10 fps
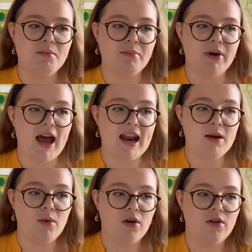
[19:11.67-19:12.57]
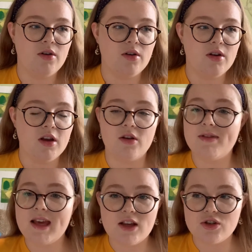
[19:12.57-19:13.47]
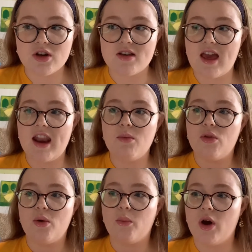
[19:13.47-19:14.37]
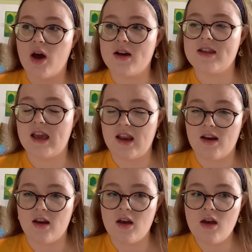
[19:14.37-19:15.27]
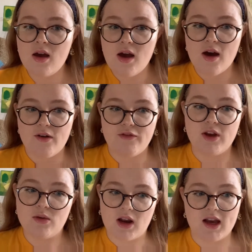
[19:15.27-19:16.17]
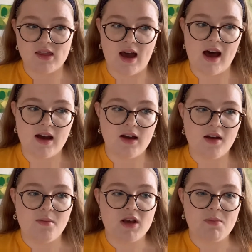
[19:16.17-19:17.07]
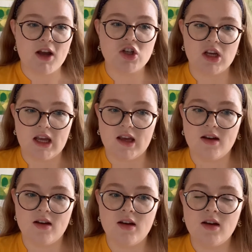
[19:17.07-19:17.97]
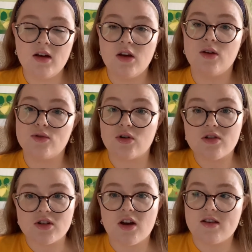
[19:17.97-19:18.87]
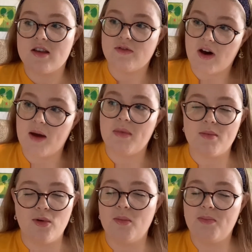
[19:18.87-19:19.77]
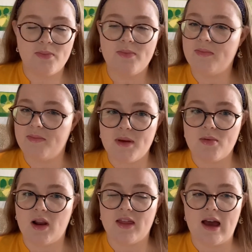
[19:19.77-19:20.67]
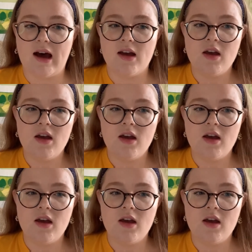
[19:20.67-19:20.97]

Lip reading: but anyone, you know, teachers, anyone that works in a field like that, especially, you know, doctors, nurses, fire people, people like that,